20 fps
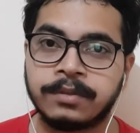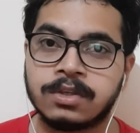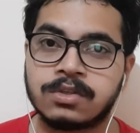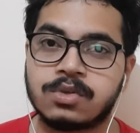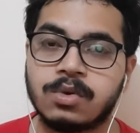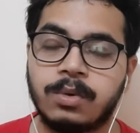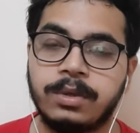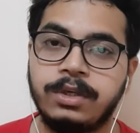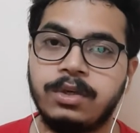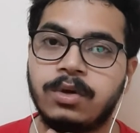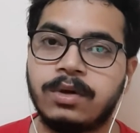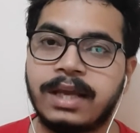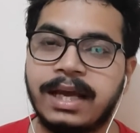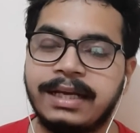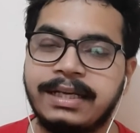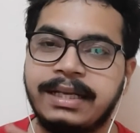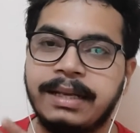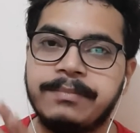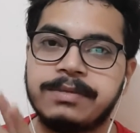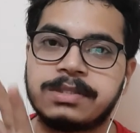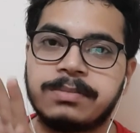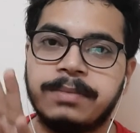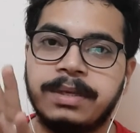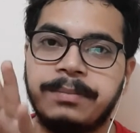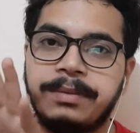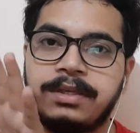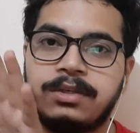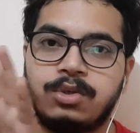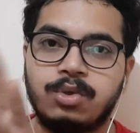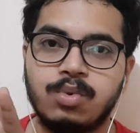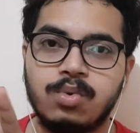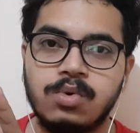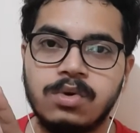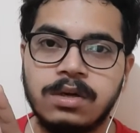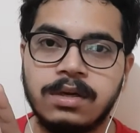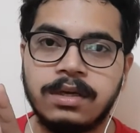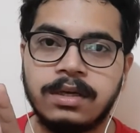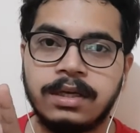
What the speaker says: So your attempts may be 2,